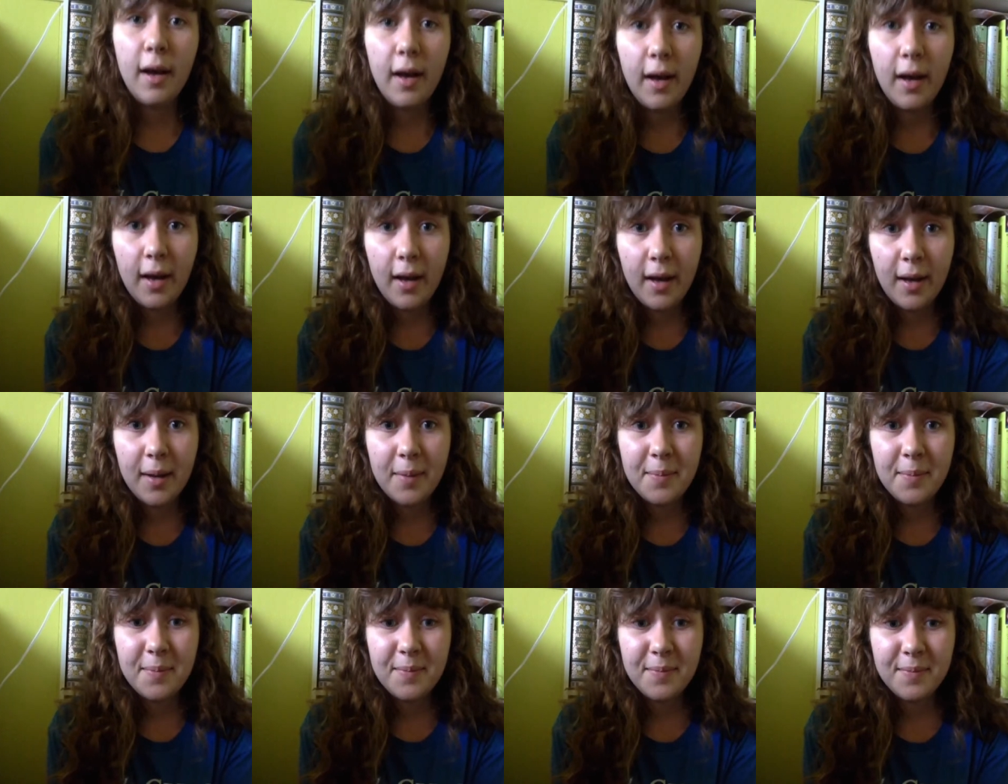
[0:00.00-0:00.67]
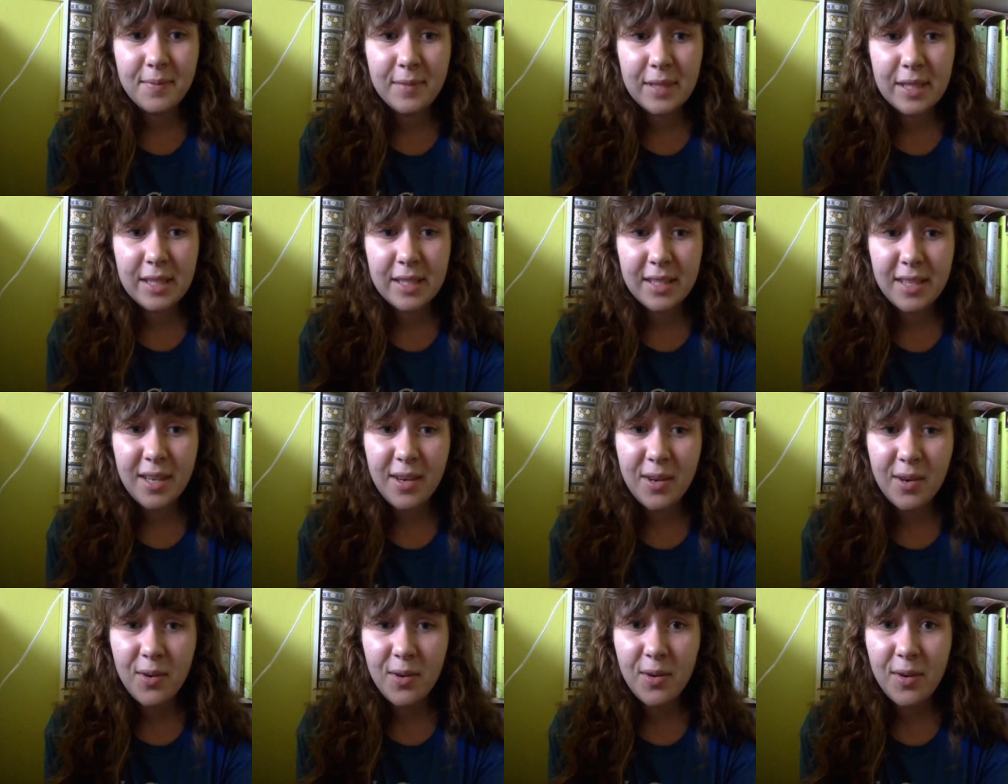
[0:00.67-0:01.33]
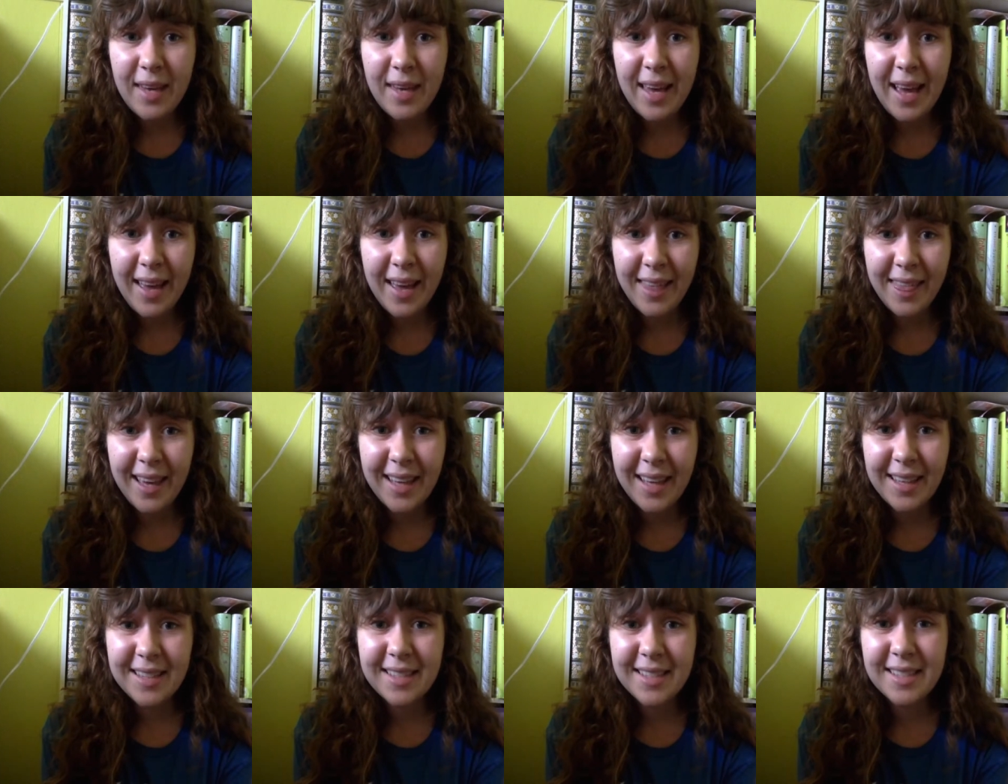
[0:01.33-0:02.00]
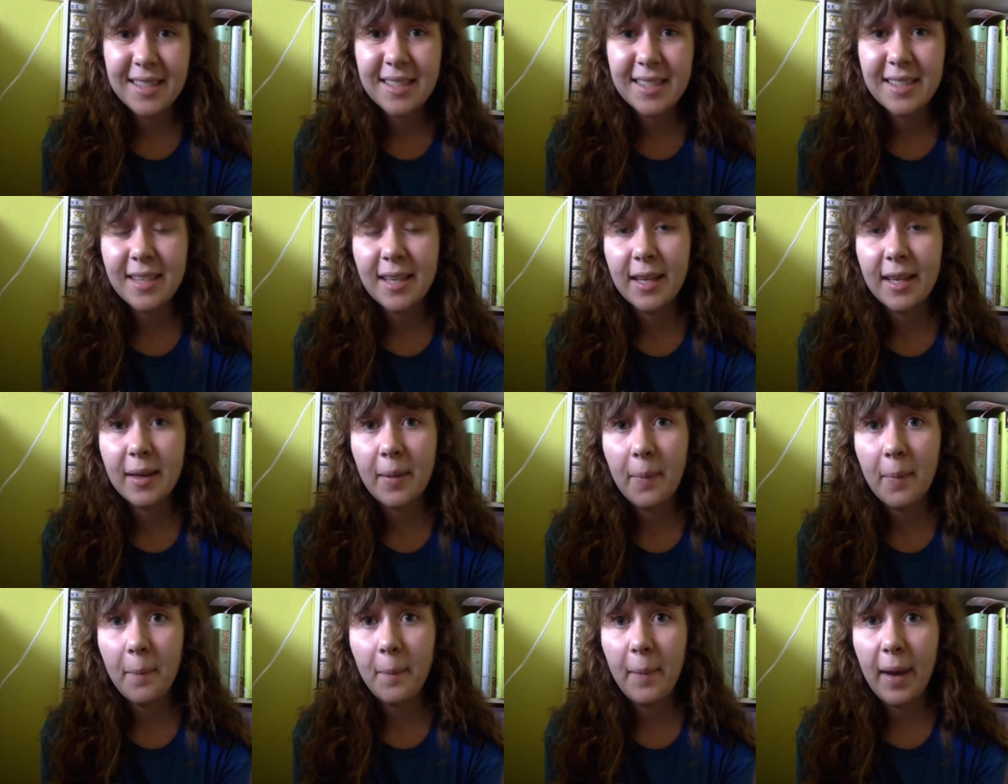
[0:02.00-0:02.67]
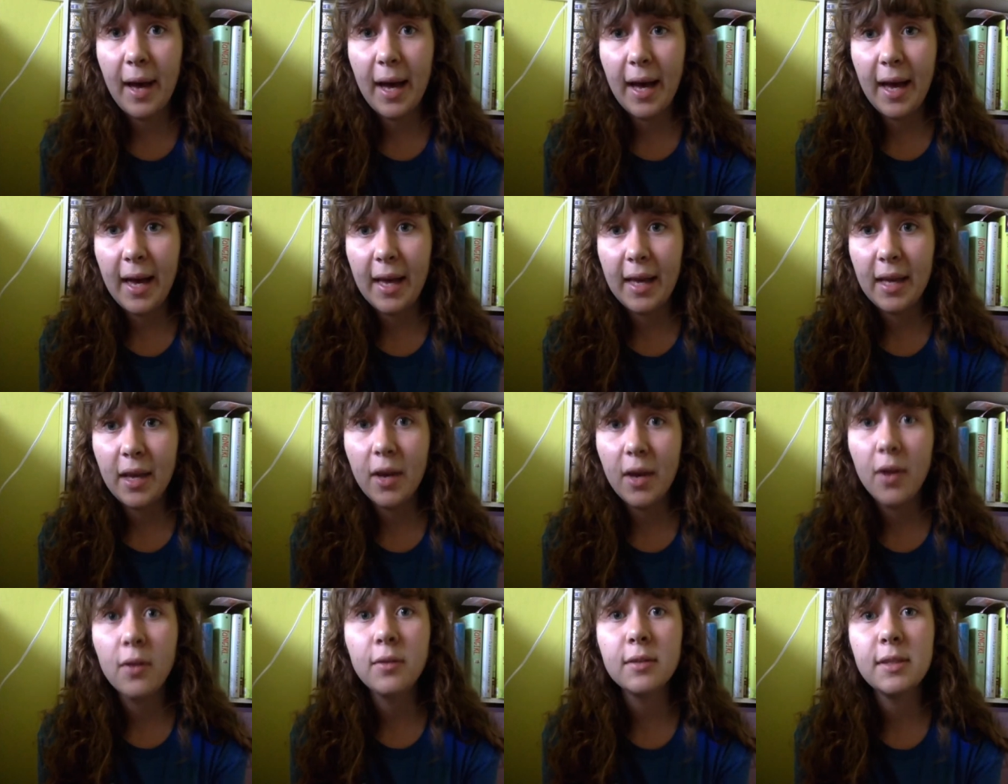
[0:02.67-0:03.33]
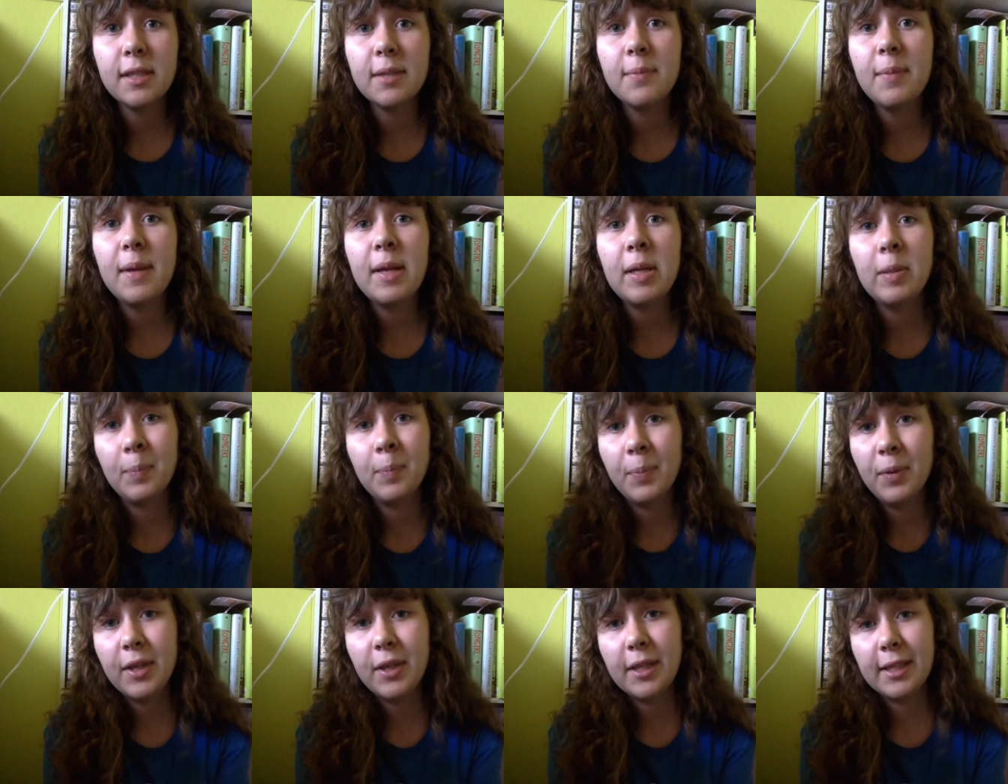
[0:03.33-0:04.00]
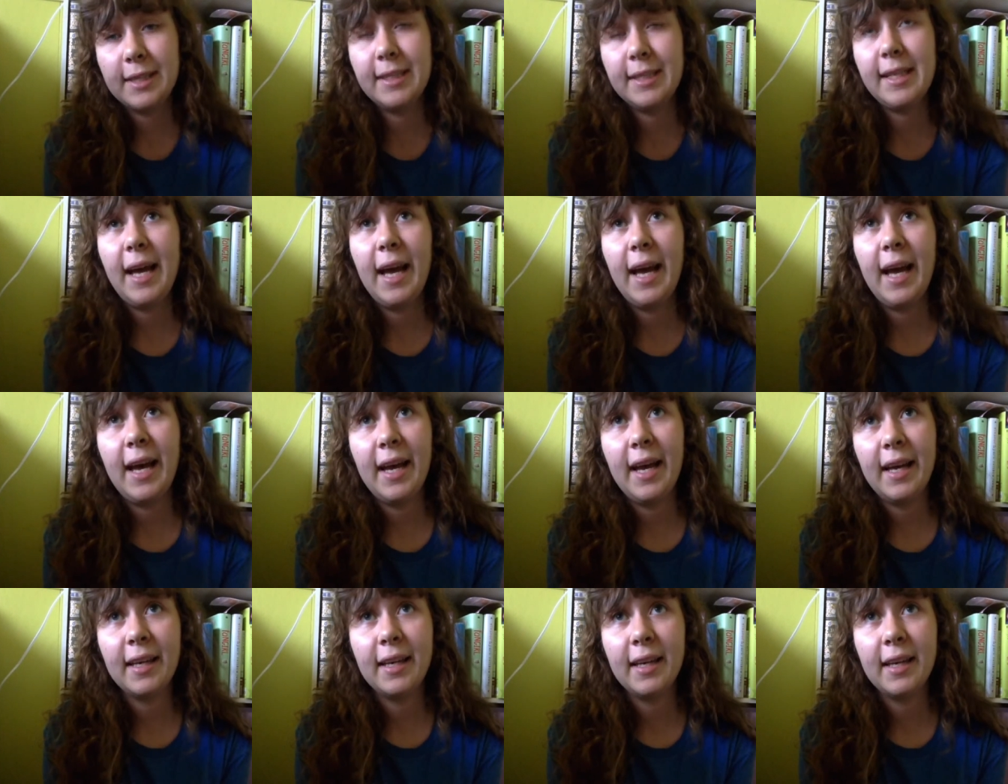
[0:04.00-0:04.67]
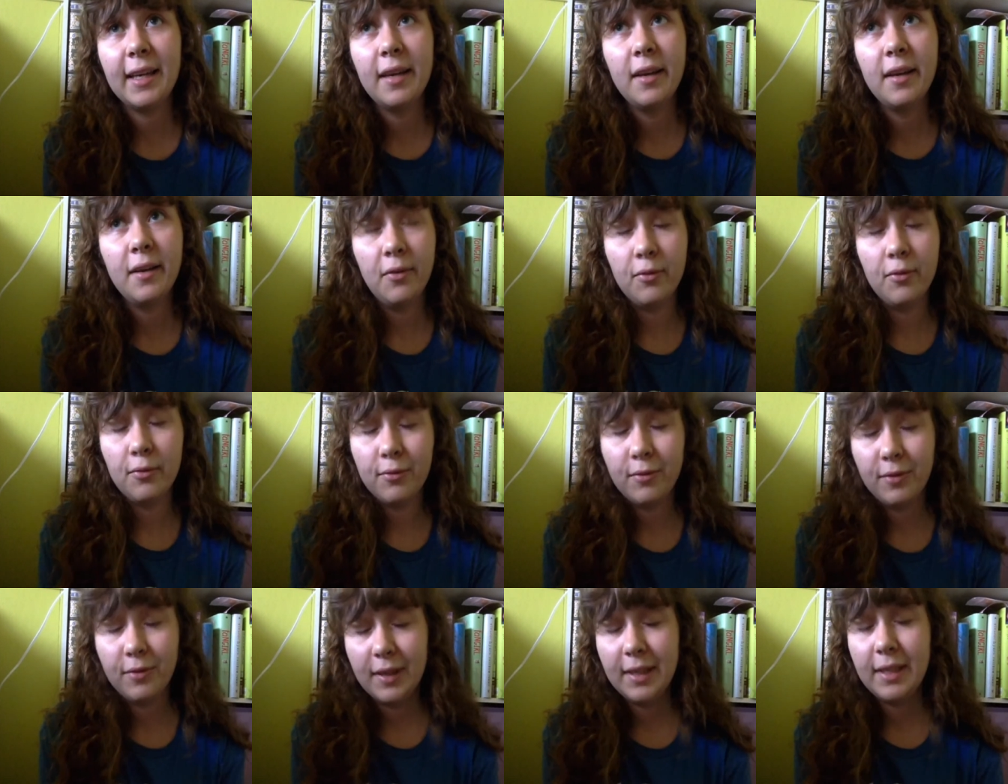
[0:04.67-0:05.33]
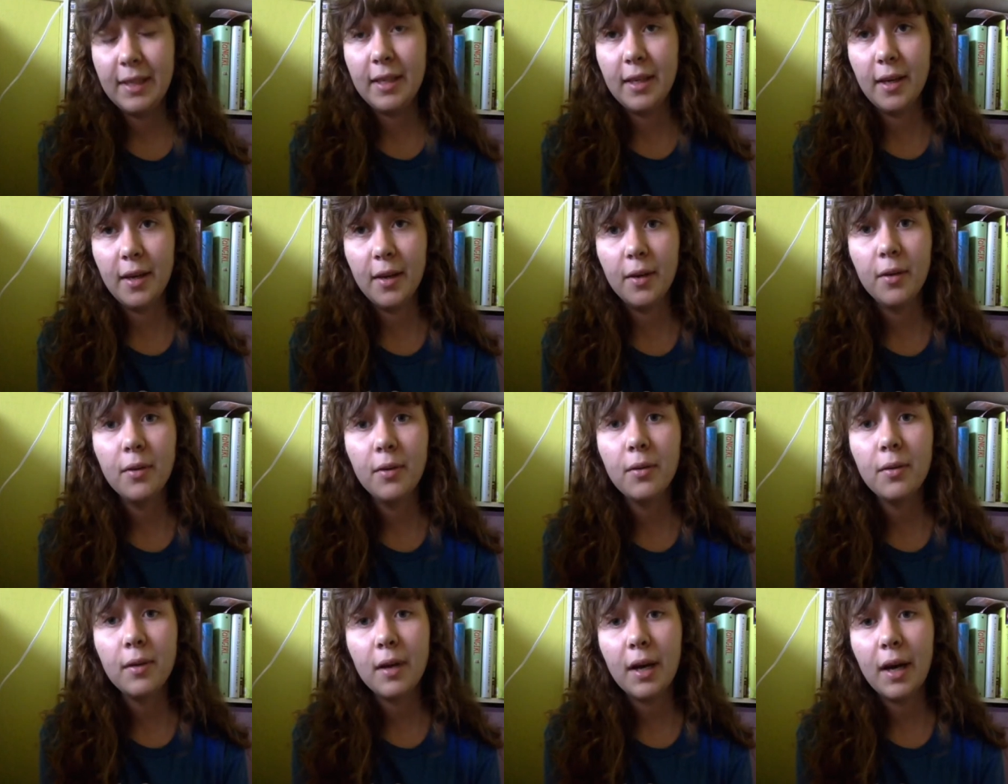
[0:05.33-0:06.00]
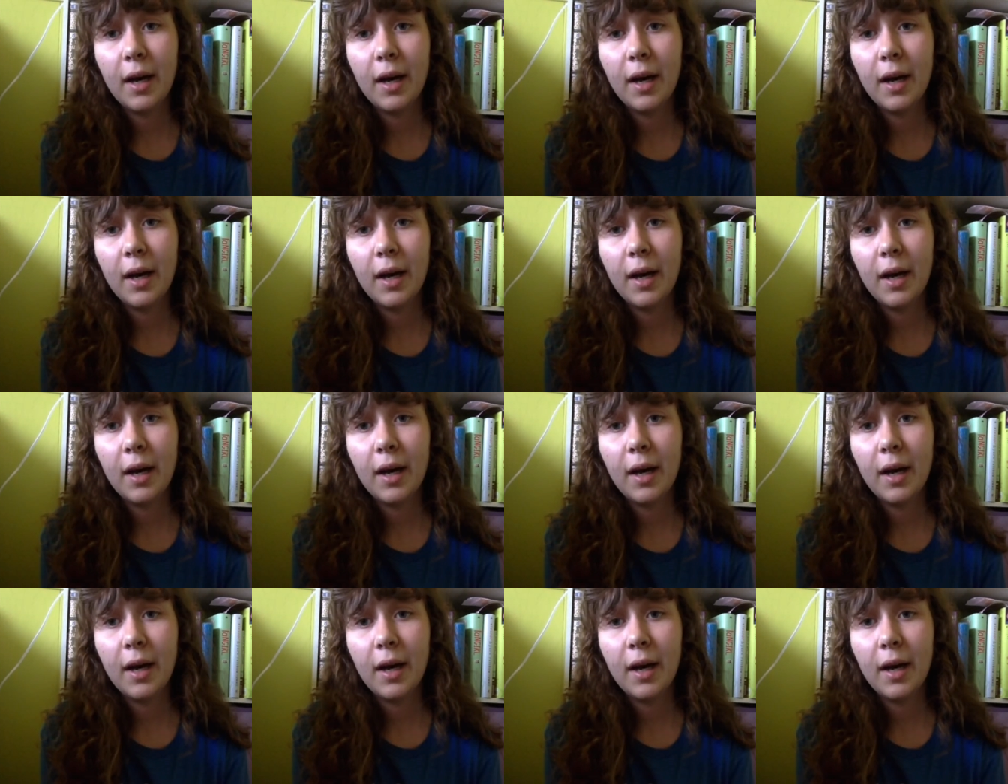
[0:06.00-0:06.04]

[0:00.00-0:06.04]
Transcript: Um, so yeah, that's my ultimate book tag video.